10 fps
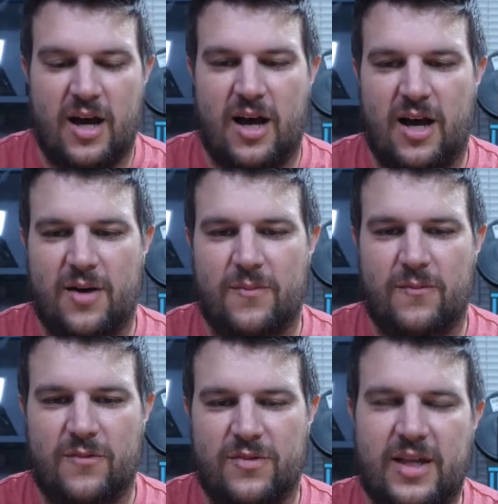
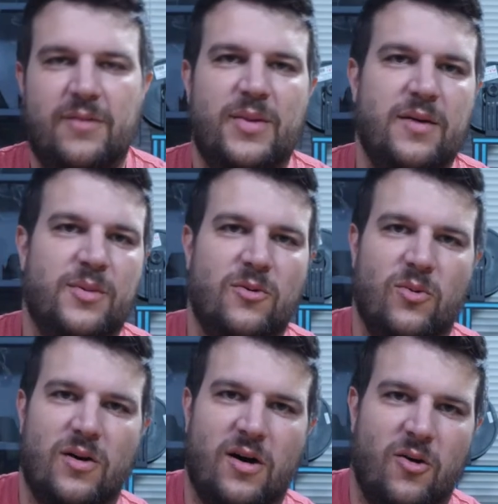That may be
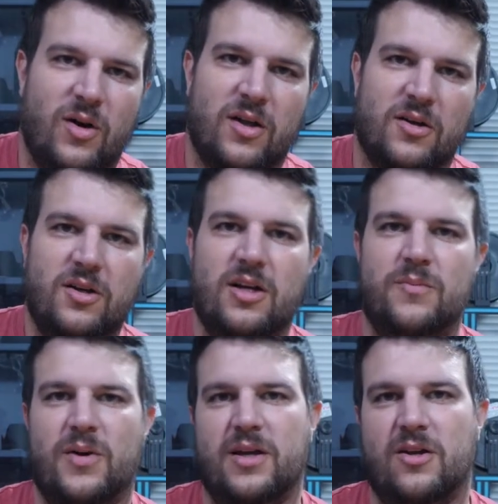all well and good,
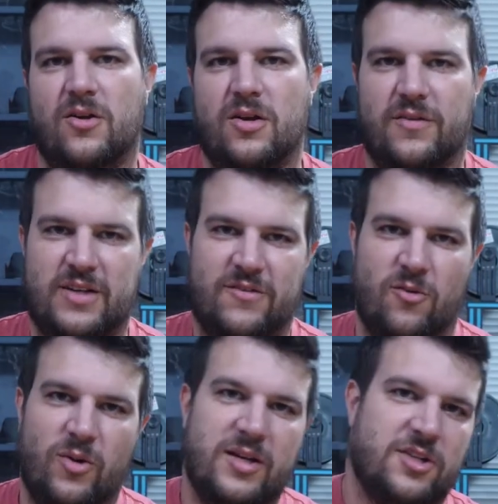but you have to have the
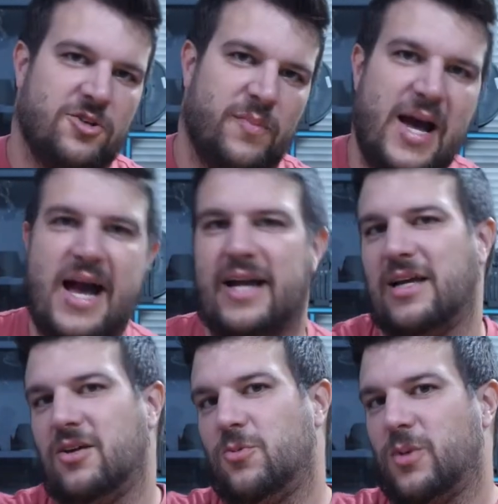wind at your back,
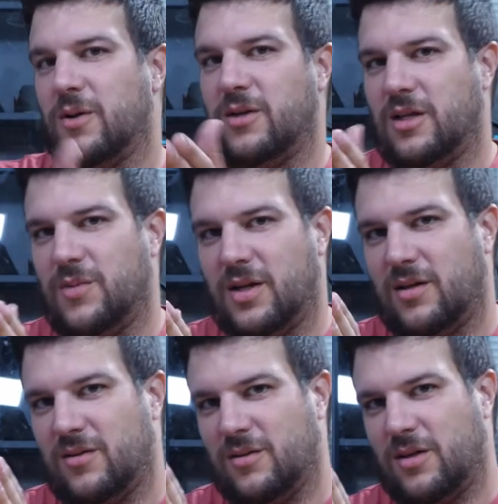and you might need to
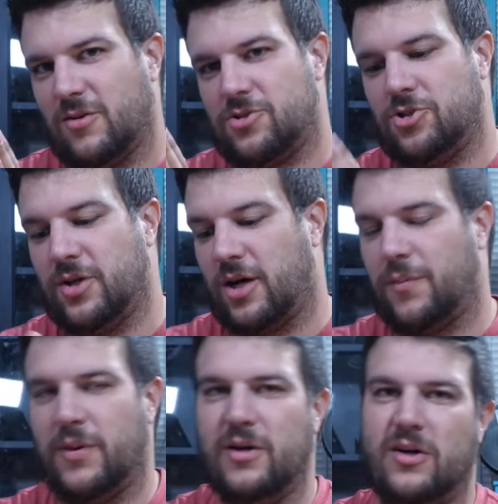be shooting
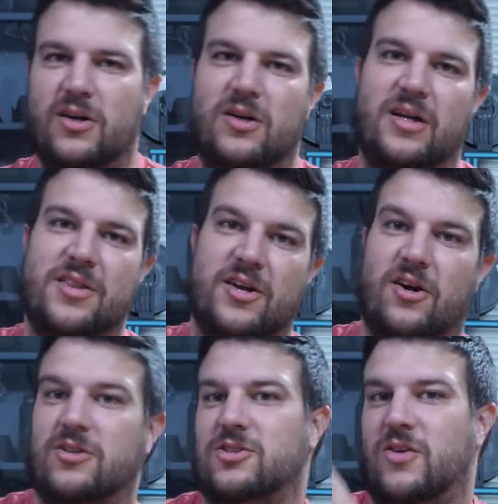uphill and then
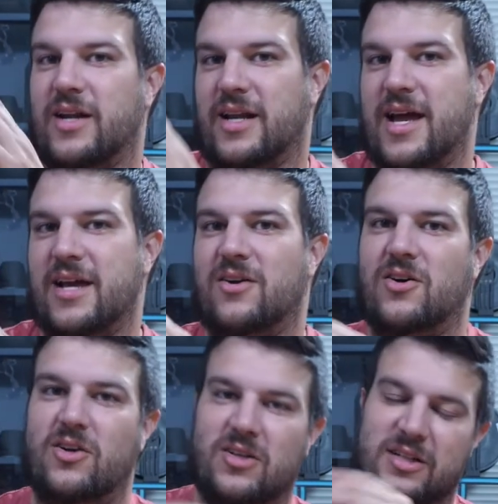also at an
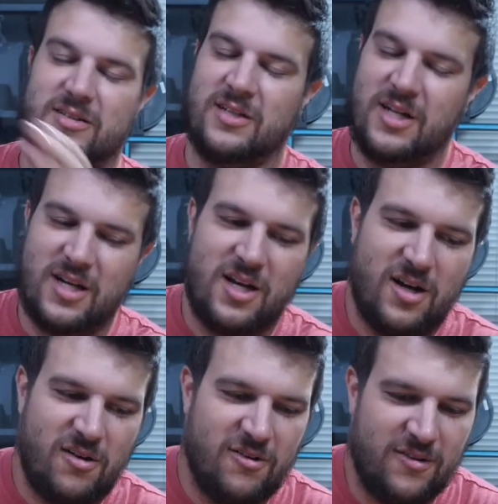angle, and
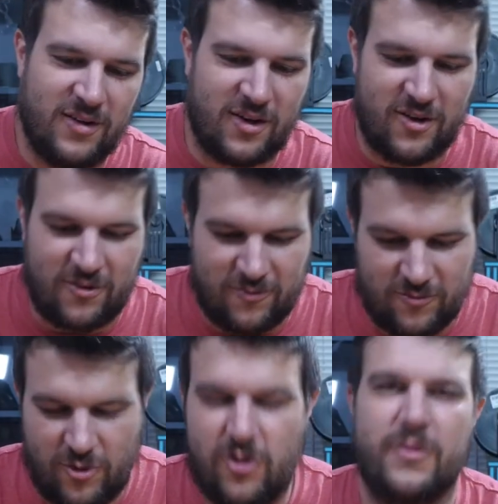we want
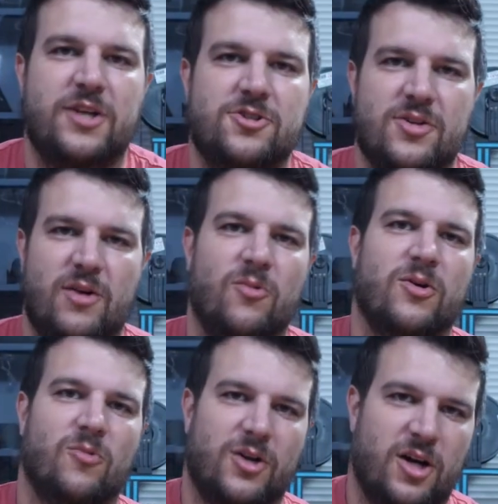to make sure that we're
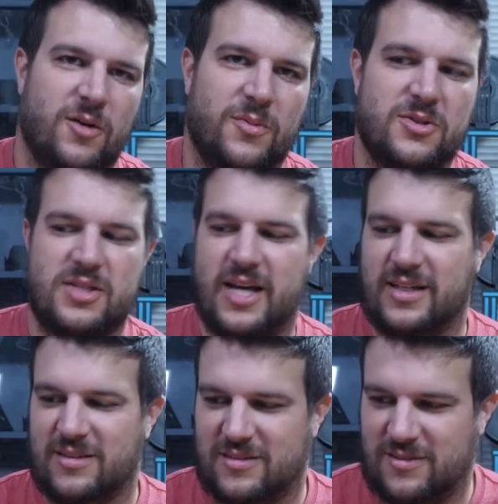
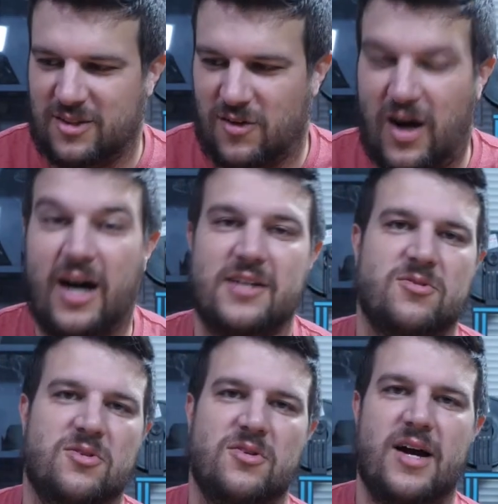100% honest
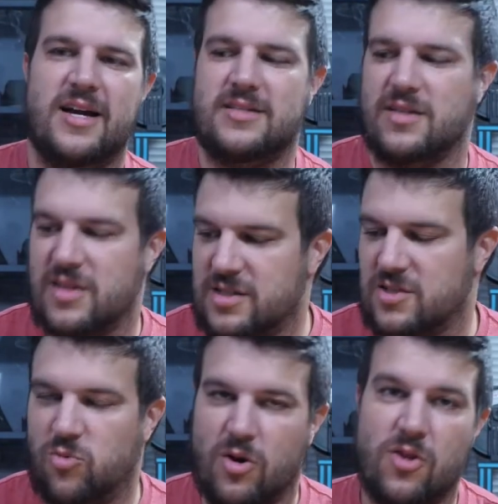with you guys, and this
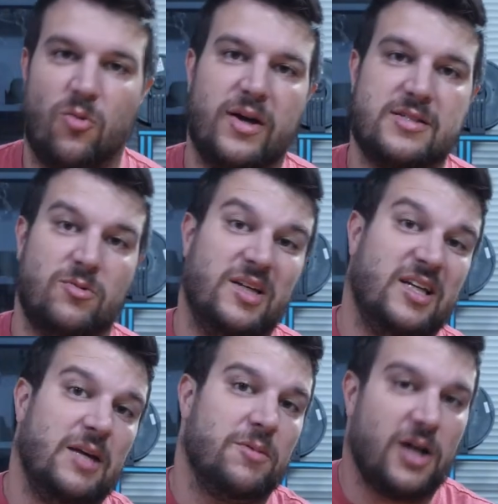is one of the ways that we can
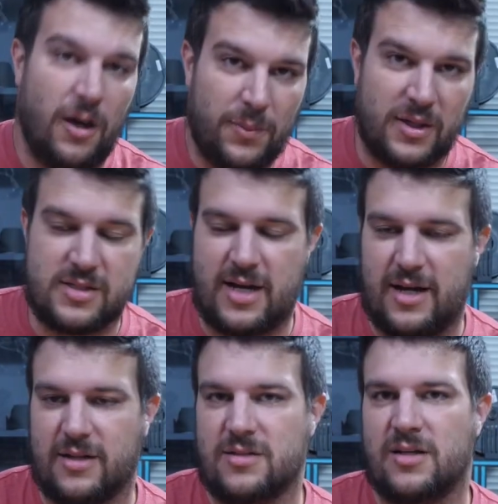keep companies
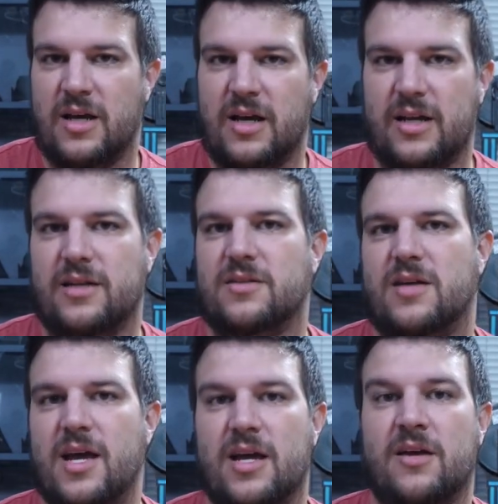honest, is,
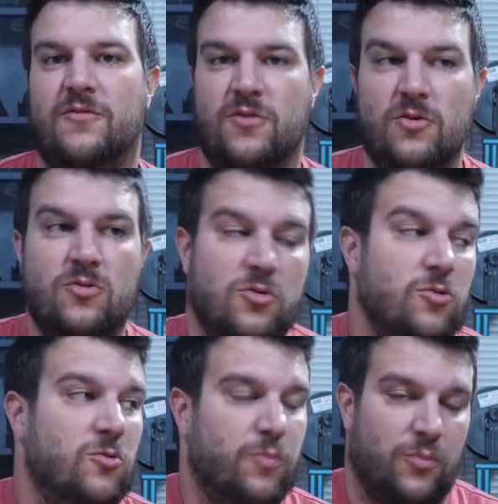hey, if you
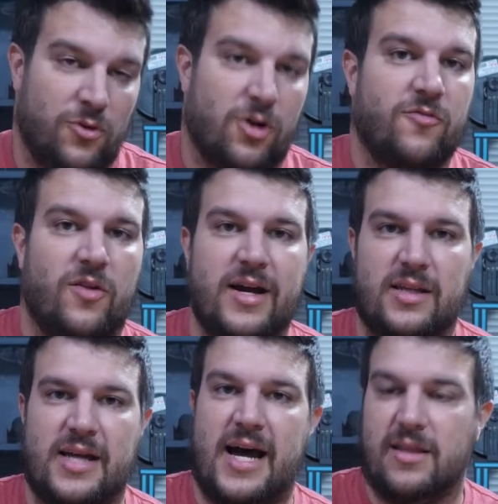do nerf
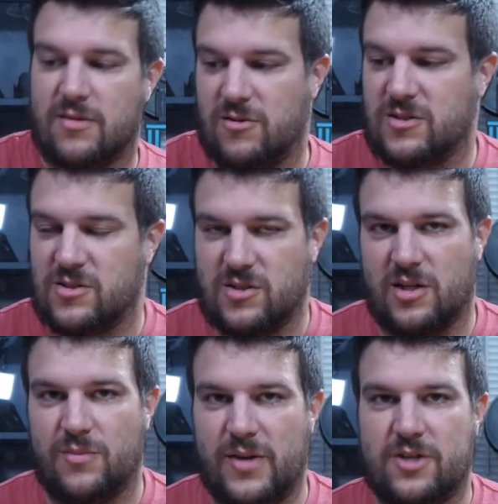like that, this is going
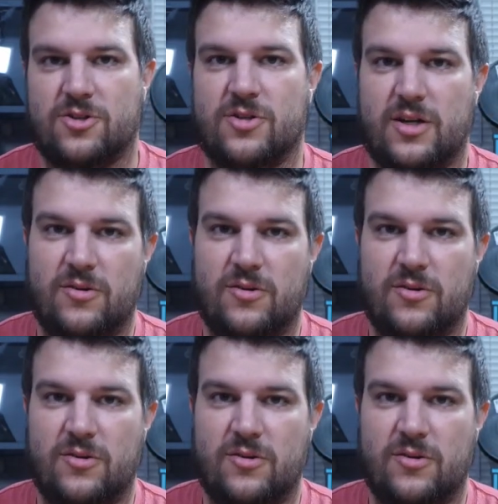to make sure that